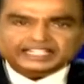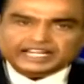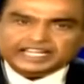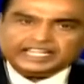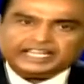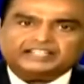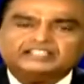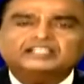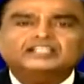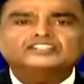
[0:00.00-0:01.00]
I
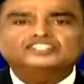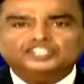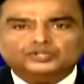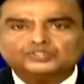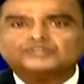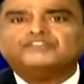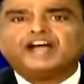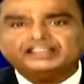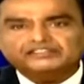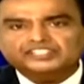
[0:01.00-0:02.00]
dedicate Jio's
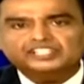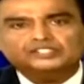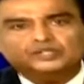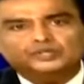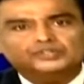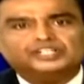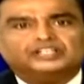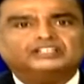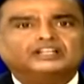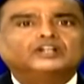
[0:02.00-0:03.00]
5G
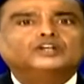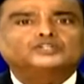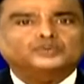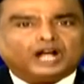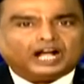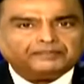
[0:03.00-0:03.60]
solution to